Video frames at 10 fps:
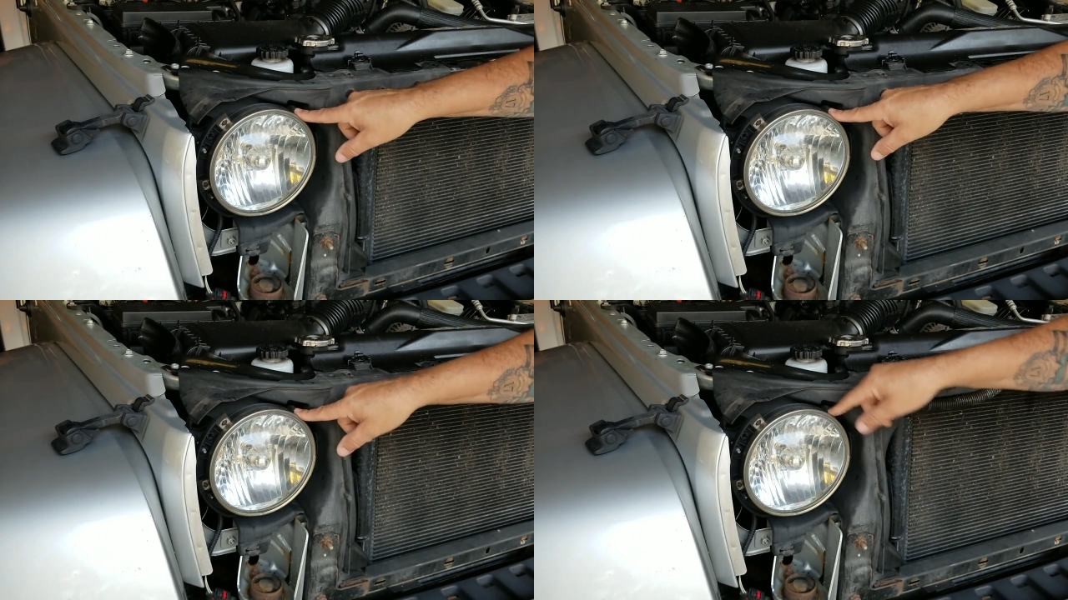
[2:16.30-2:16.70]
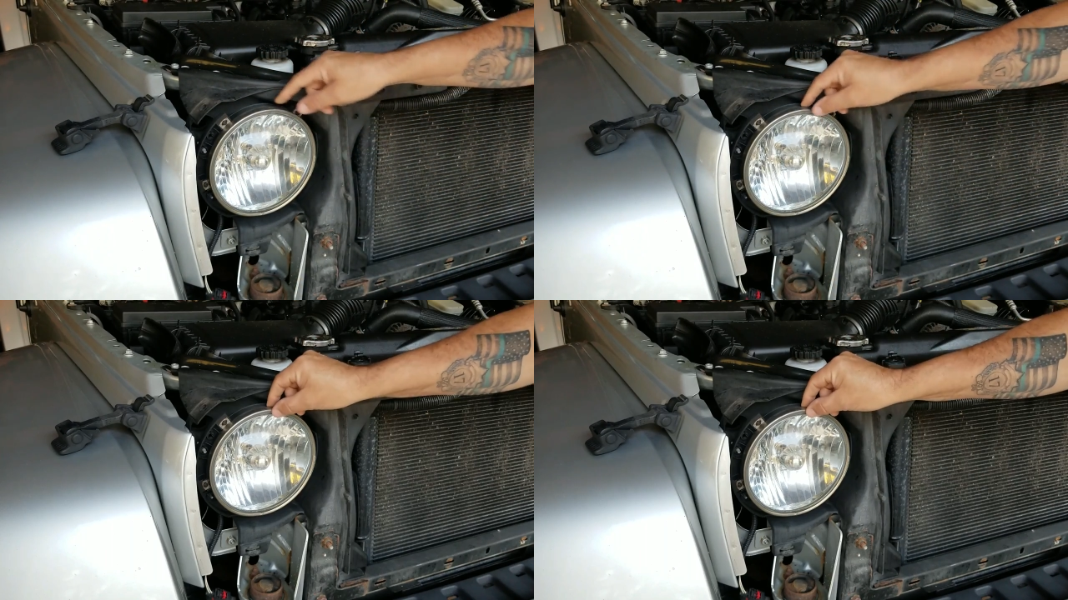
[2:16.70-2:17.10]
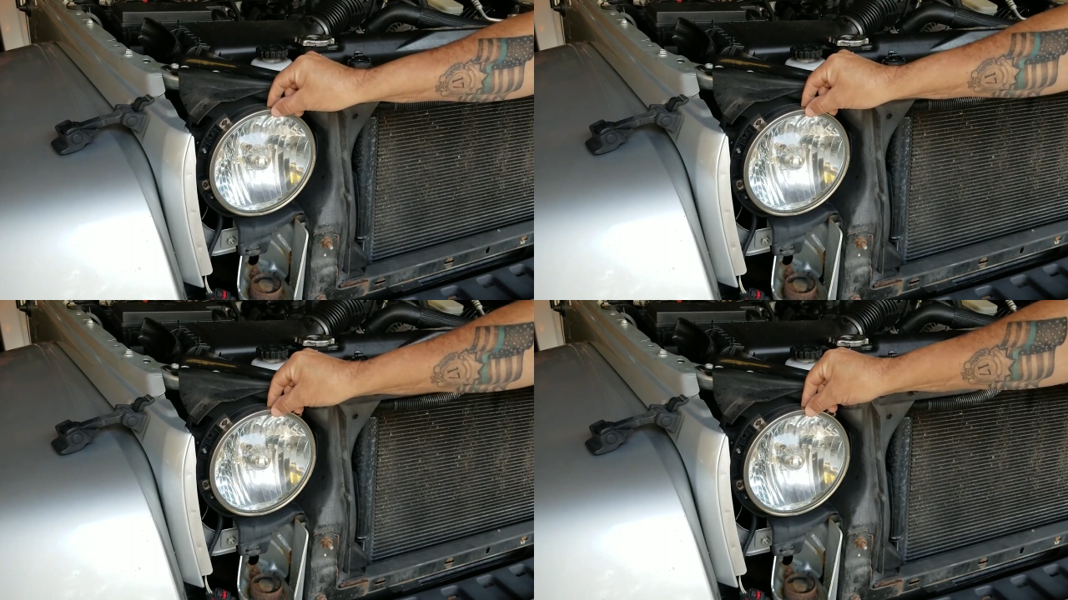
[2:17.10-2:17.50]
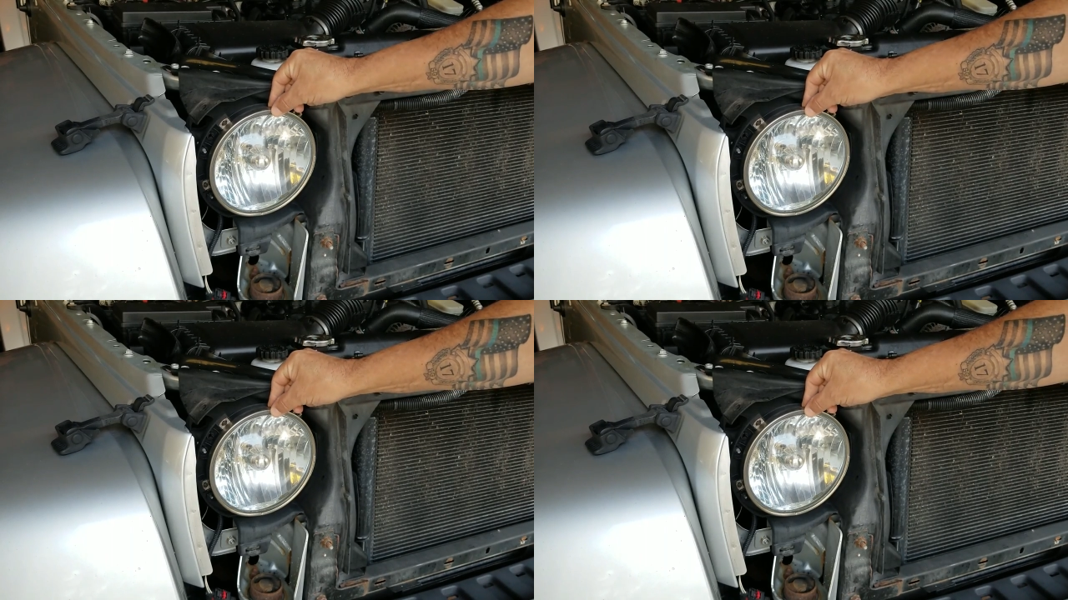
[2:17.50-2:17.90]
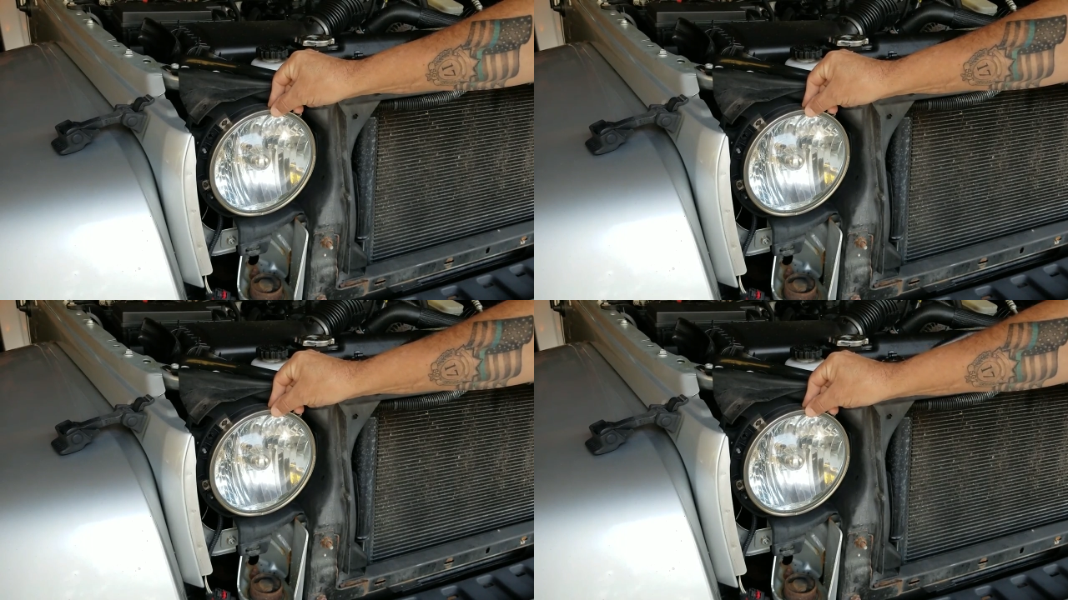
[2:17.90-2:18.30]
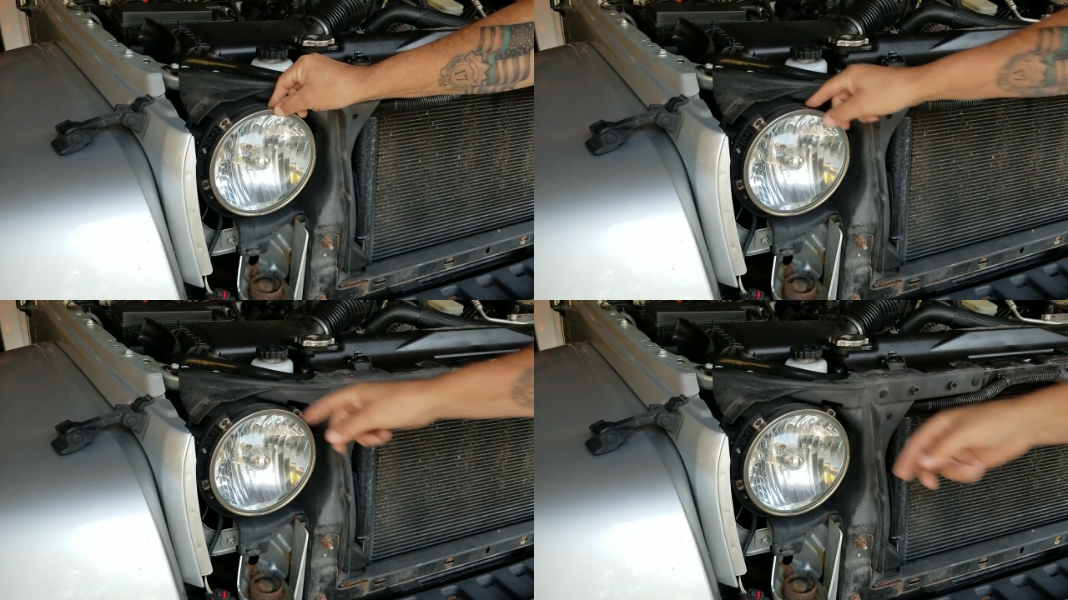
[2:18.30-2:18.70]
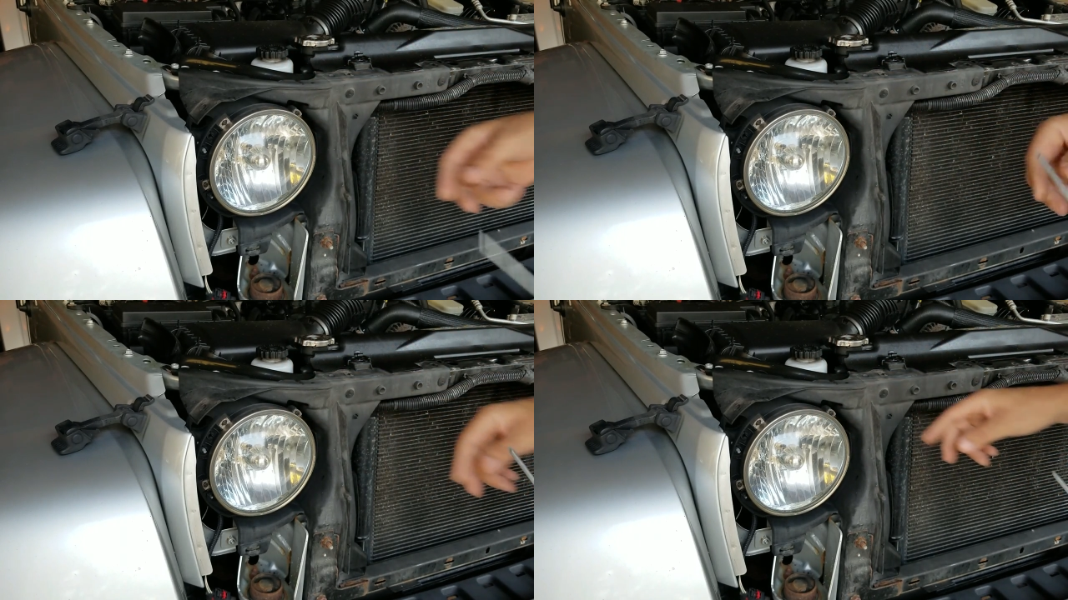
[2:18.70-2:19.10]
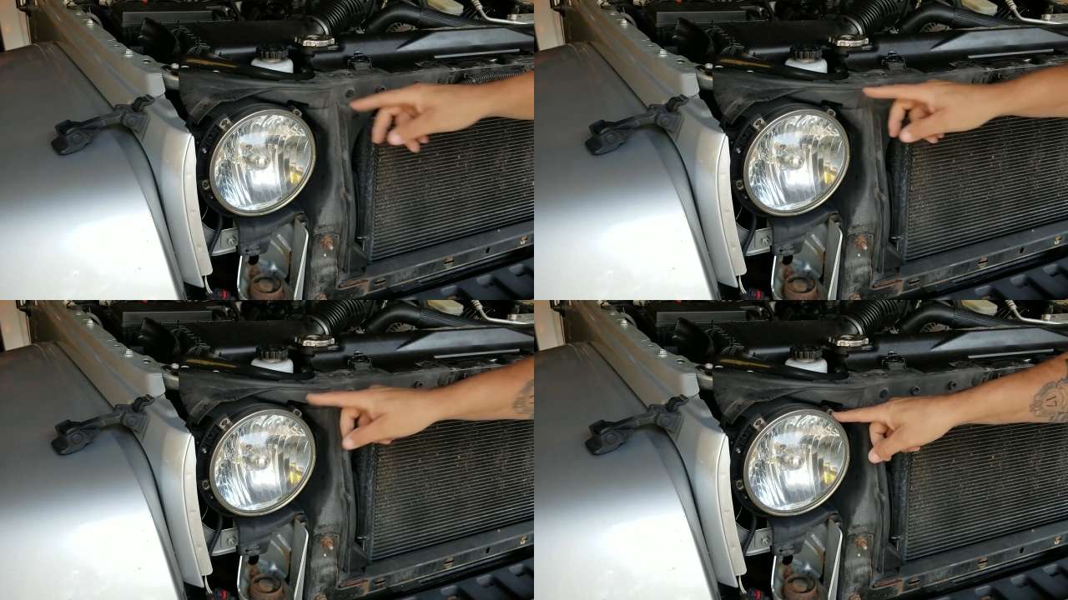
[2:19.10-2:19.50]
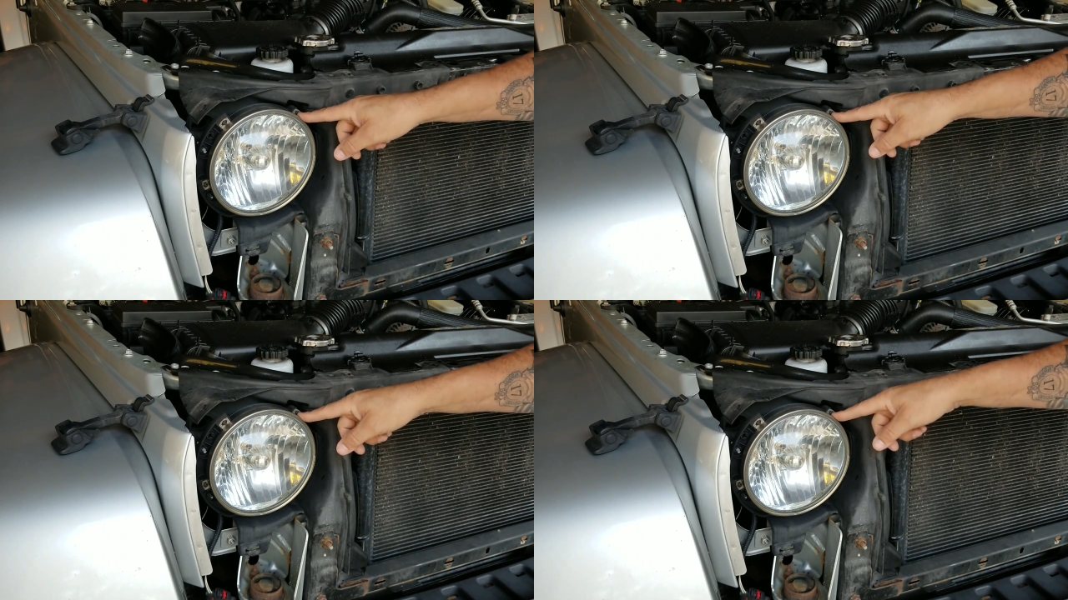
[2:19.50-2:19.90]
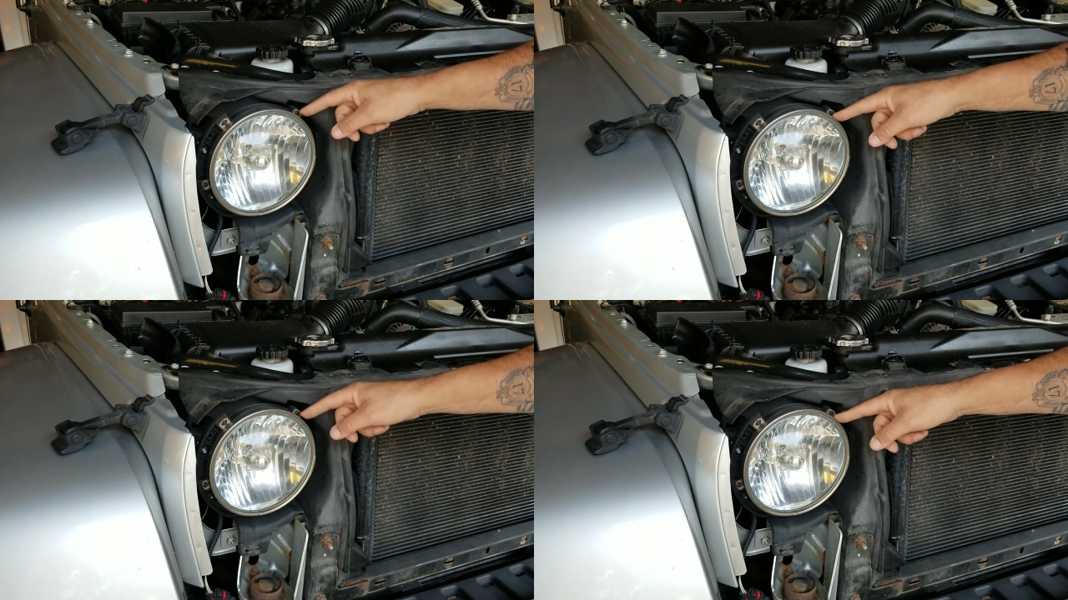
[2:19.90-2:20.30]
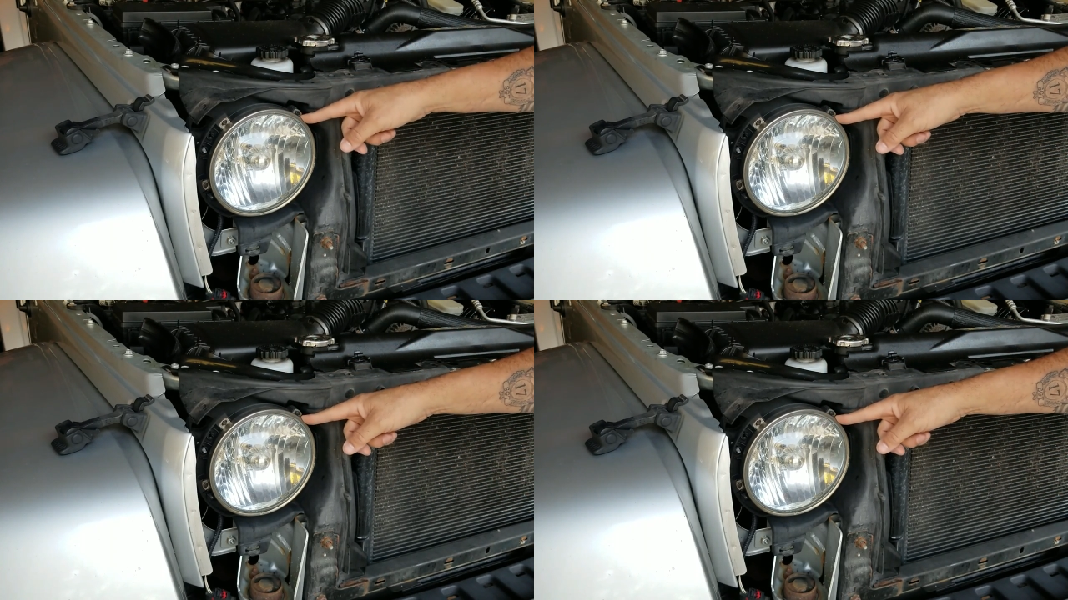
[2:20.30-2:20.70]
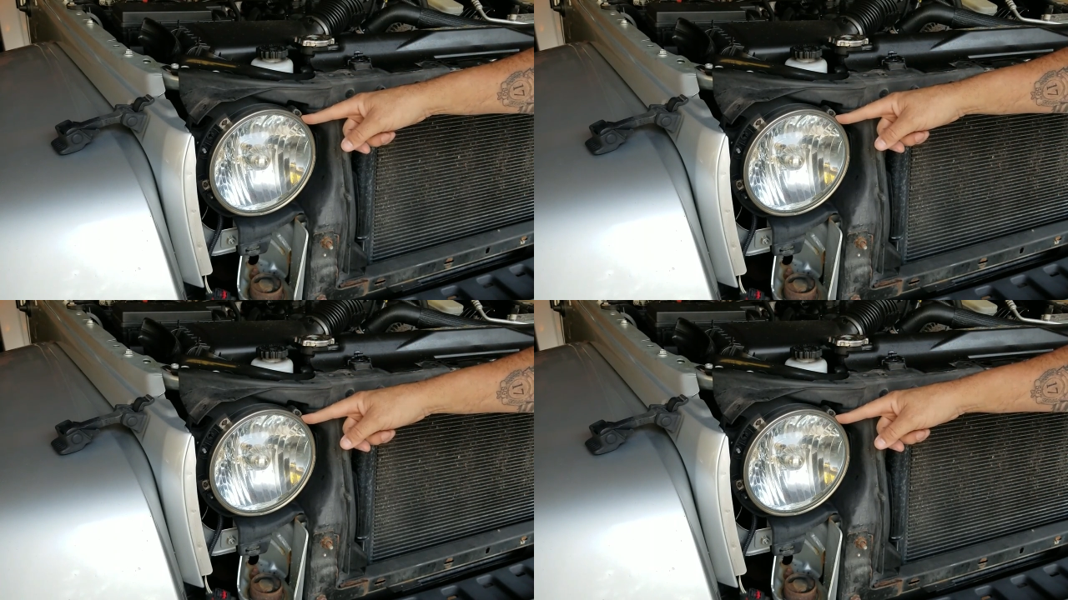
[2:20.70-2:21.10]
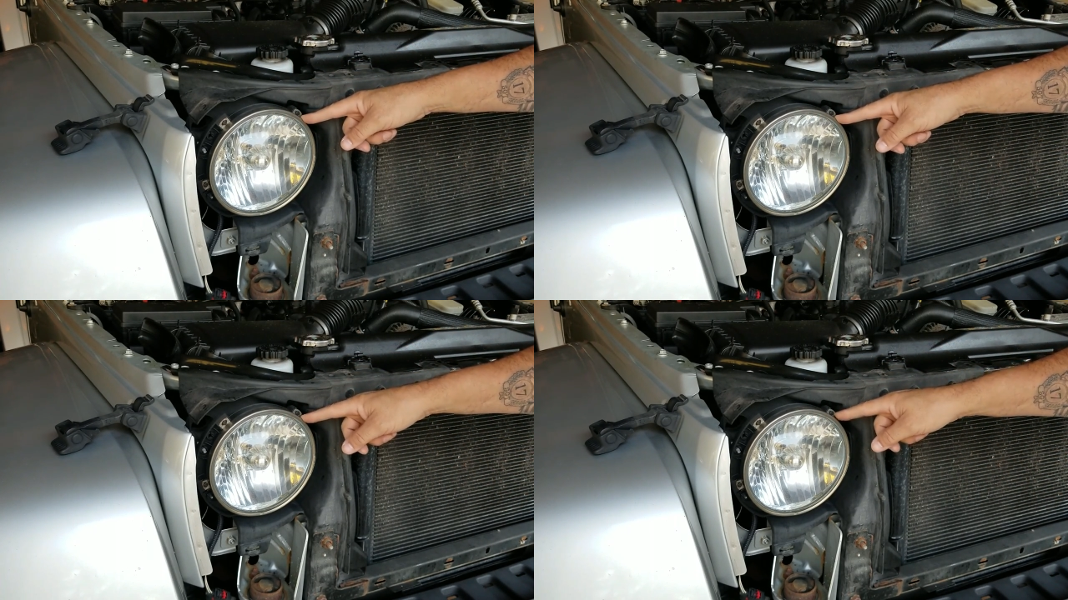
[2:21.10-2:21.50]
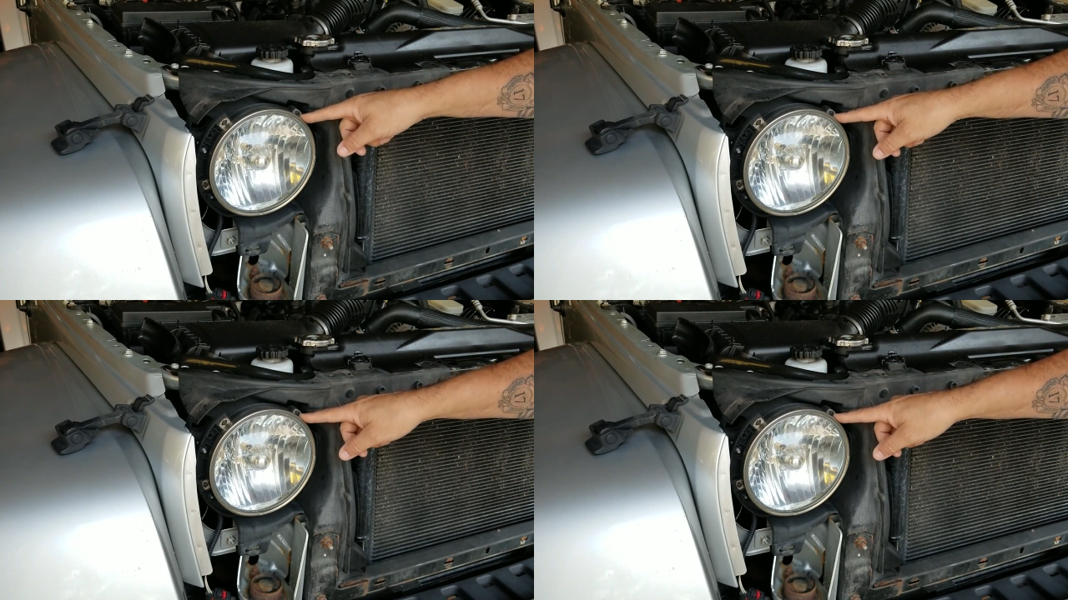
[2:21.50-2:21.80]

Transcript: (no speaker visible)